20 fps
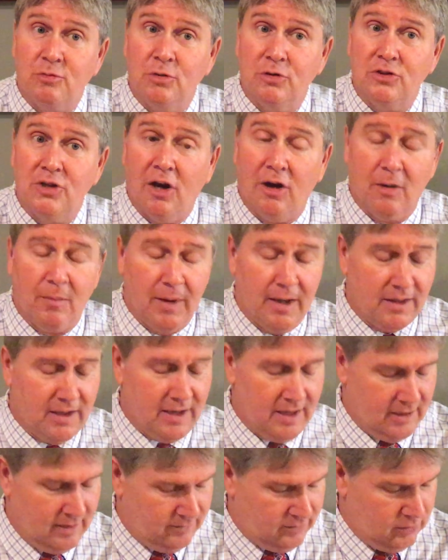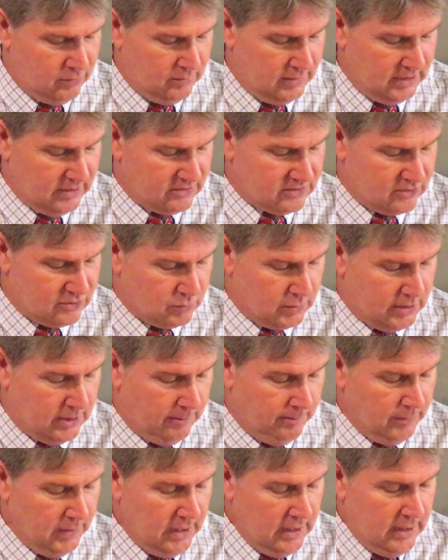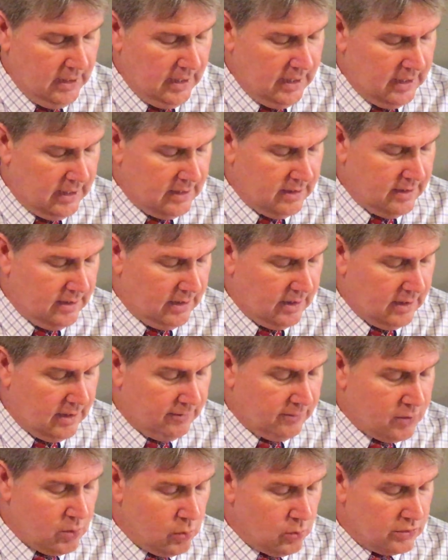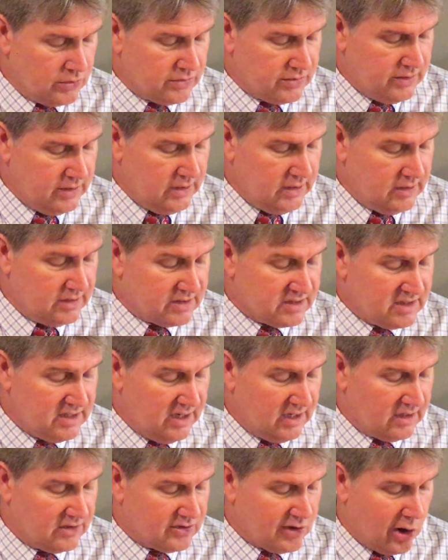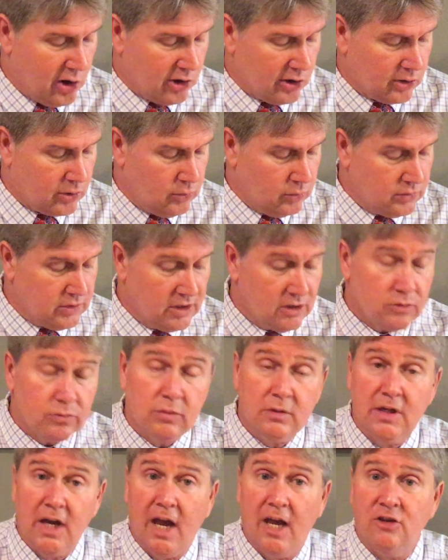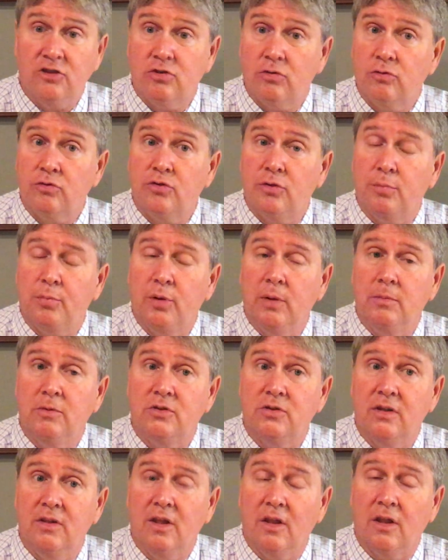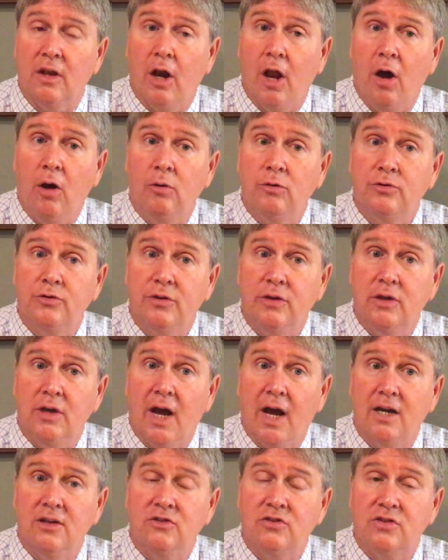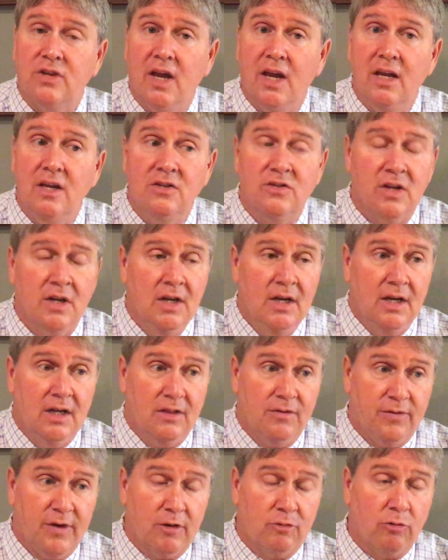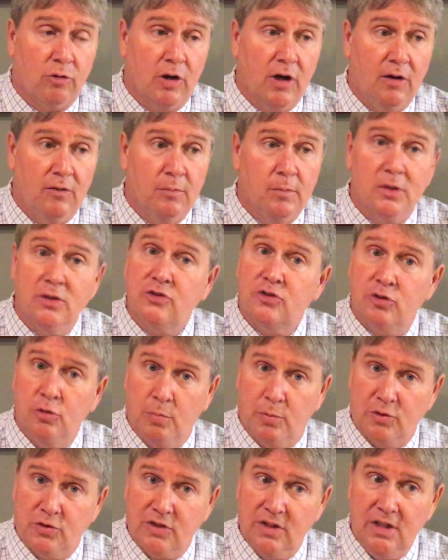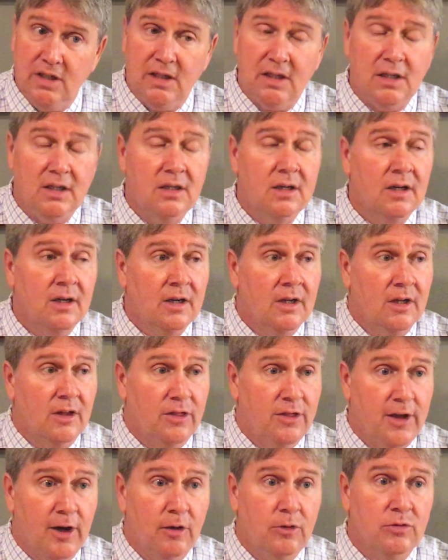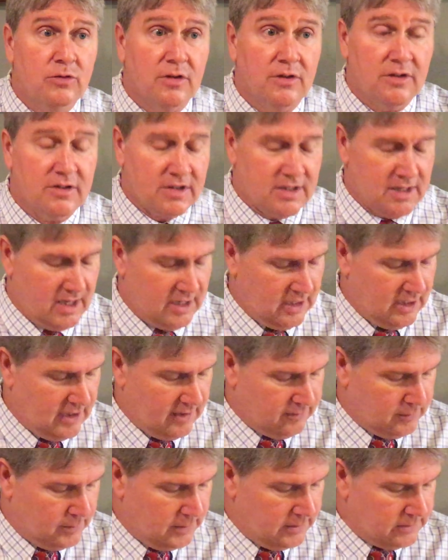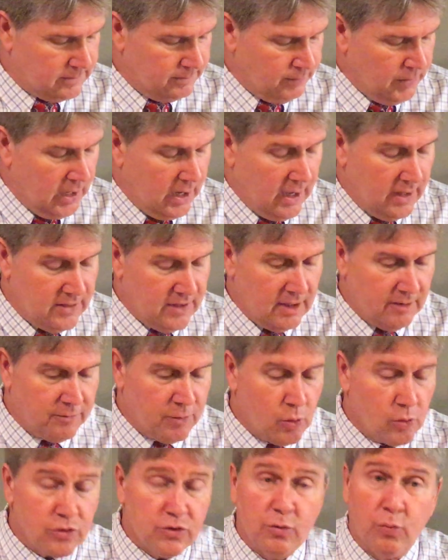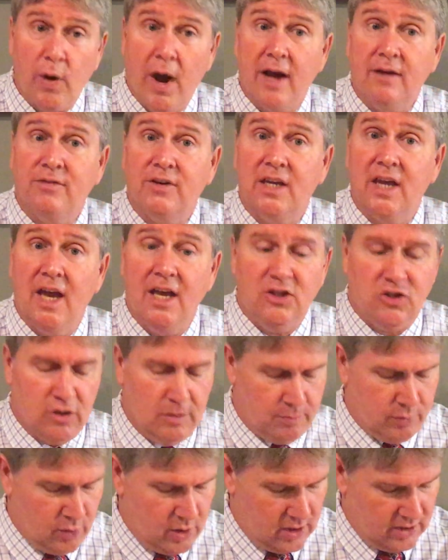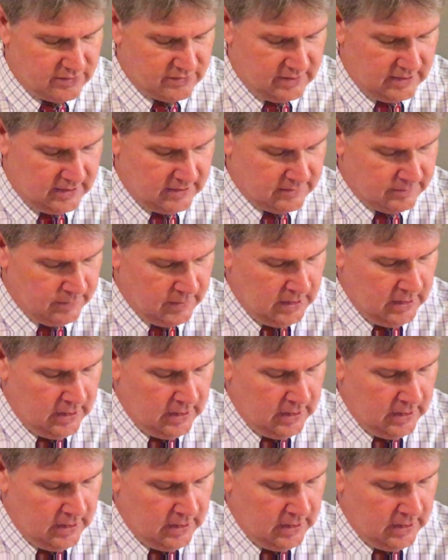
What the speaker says: We'll talk about that in a few minutes as well. And of course, the 6th article deals with national supremacy, that the laws of the United States, the federal government, supersede those of the state governments. And then, of course, the ratification process.